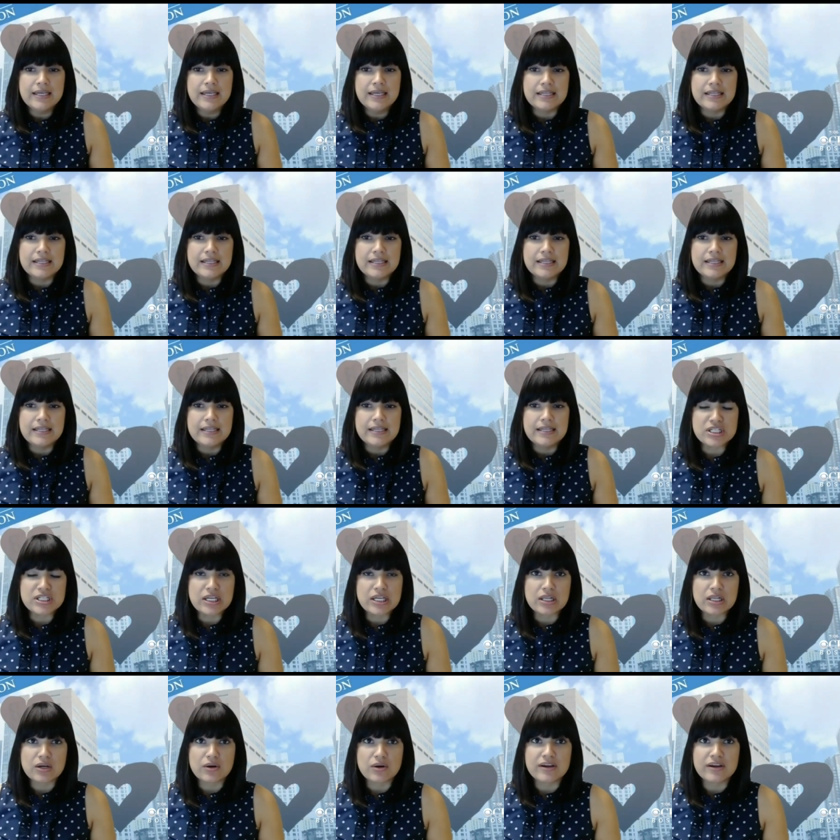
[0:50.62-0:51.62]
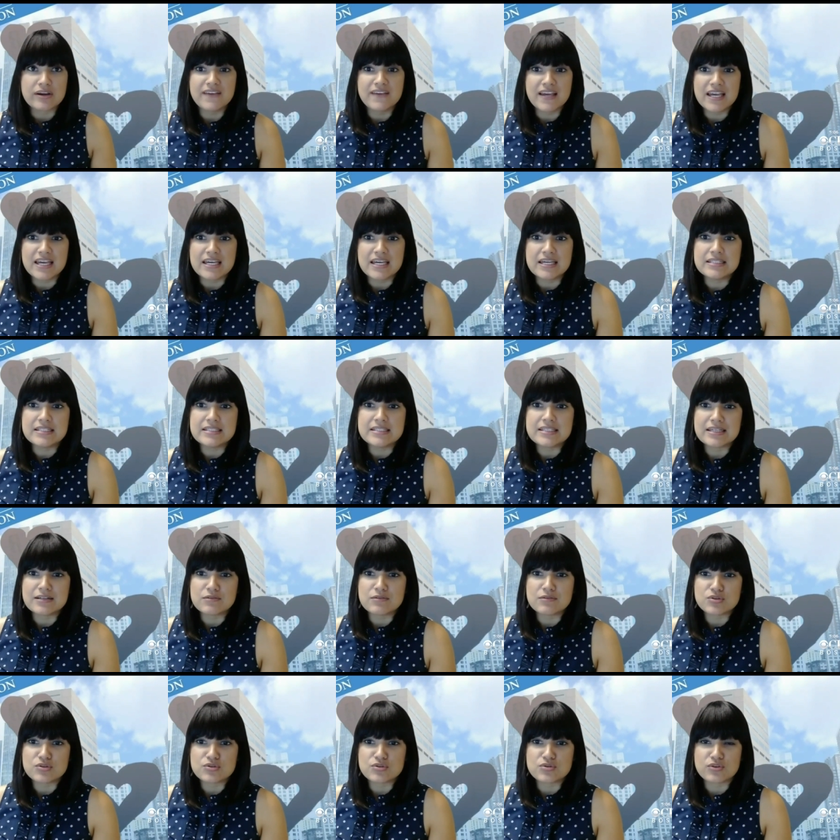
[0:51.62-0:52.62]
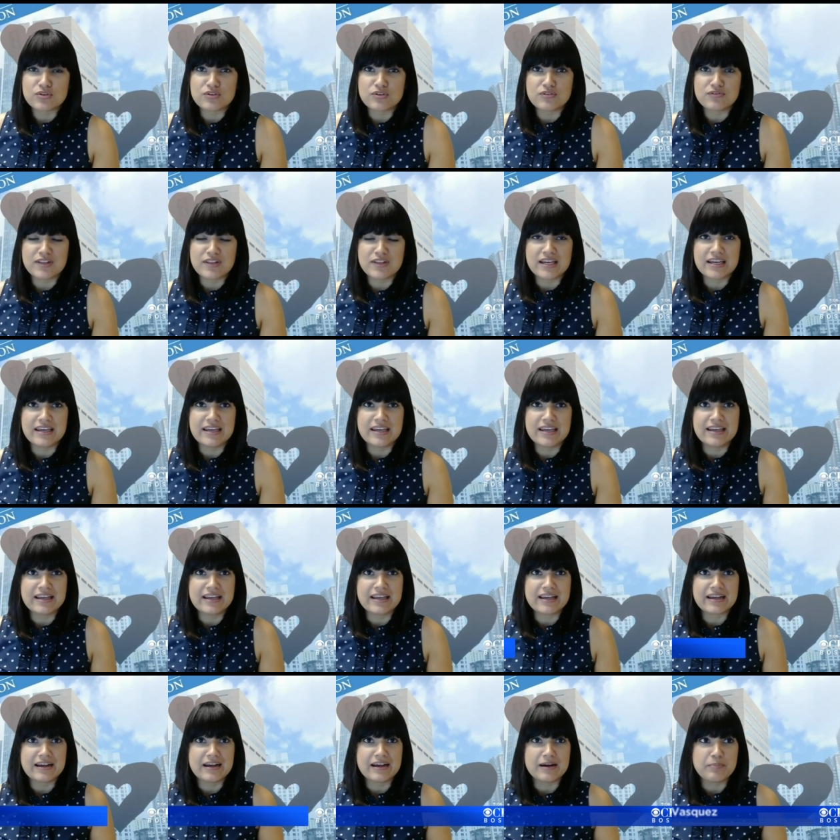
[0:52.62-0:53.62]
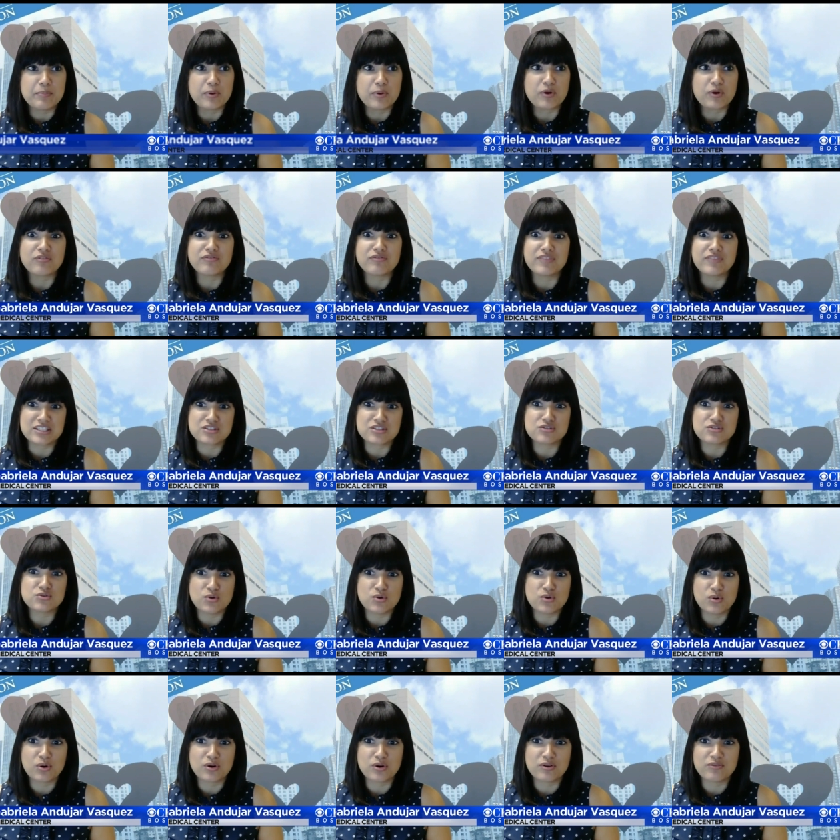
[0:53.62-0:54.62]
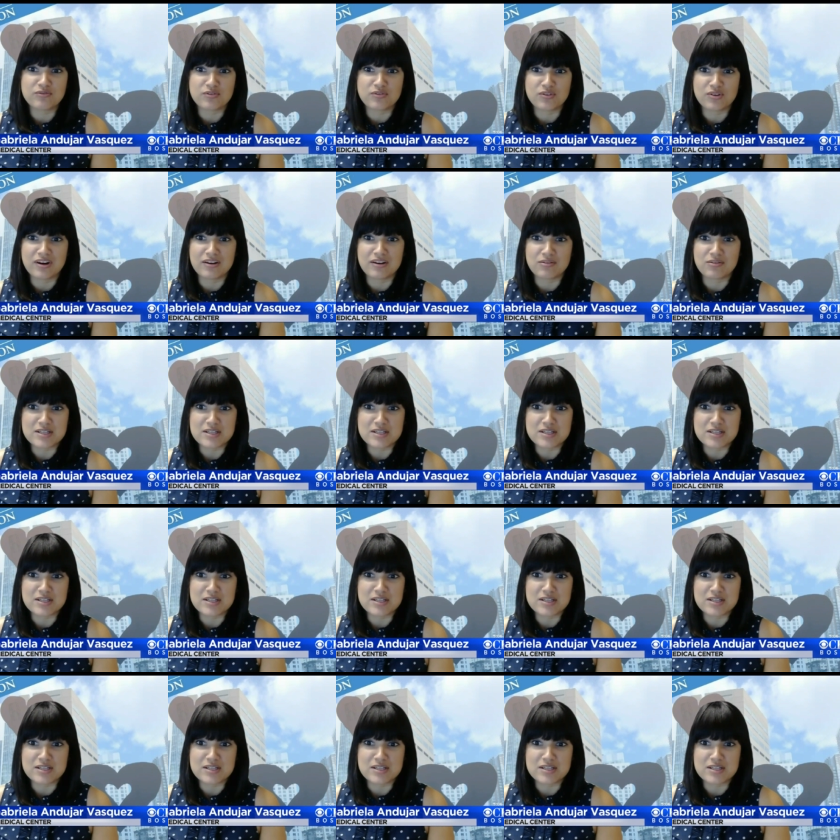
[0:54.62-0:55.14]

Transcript: in this particular event, it was sort of like a perfect storm for a